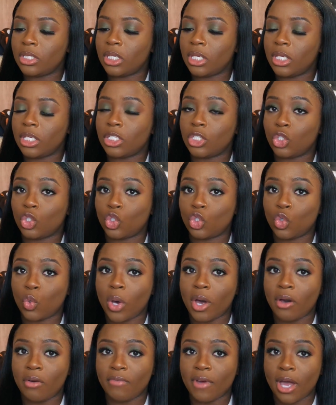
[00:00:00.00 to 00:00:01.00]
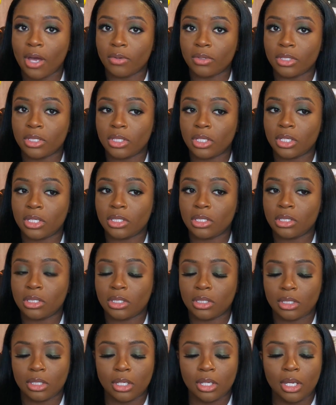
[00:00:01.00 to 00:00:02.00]
is 12 ounces
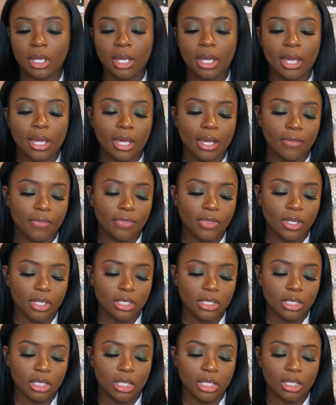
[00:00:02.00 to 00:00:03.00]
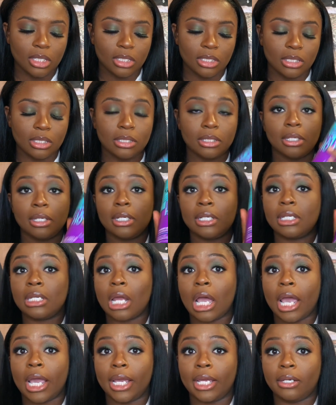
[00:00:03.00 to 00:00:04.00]
and this is
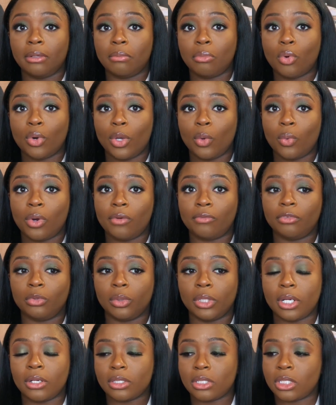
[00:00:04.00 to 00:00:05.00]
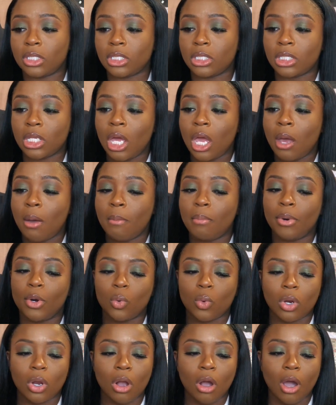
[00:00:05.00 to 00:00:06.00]
9.1 fluid ounces. But
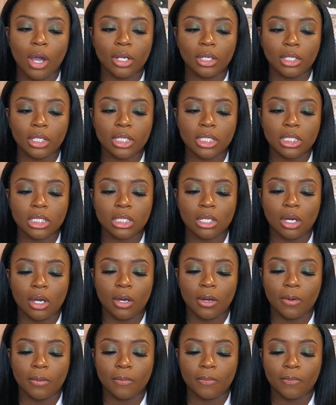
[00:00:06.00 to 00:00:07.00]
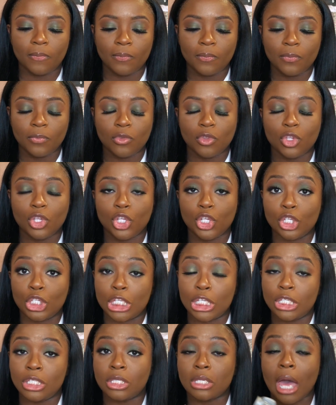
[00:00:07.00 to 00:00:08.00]
regardless,
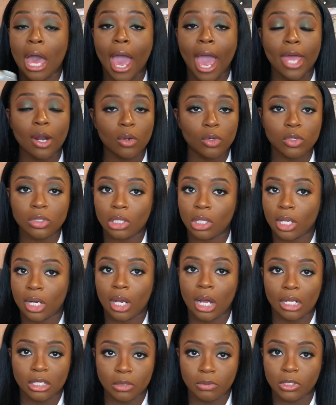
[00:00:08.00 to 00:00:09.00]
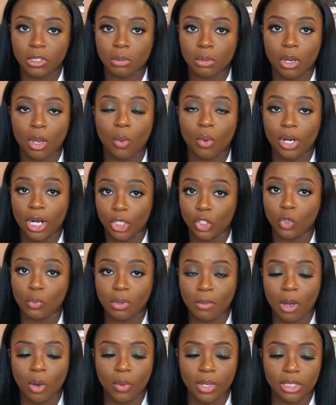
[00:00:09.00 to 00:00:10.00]
since I don't use a lot of got to be spray when I do put
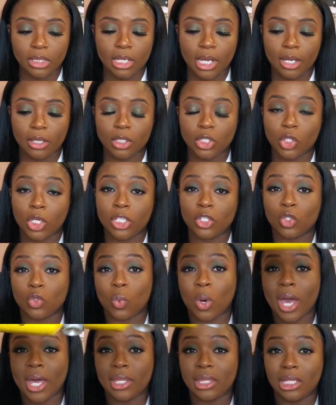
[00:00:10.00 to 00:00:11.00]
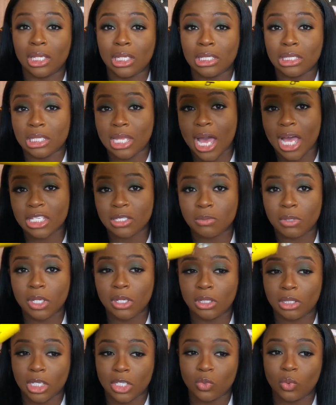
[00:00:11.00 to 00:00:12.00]
my wigs down, so this is why these last me.
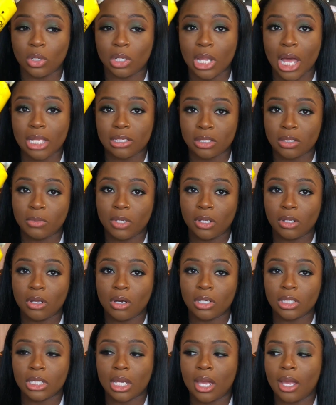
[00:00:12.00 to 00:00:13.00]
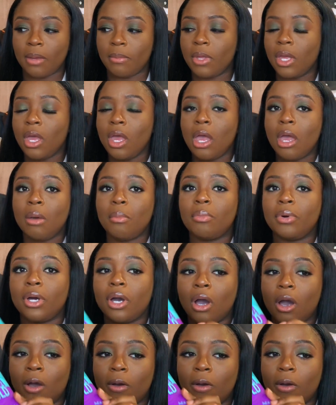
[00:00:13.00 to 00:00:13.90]
This one lasts me a long time, but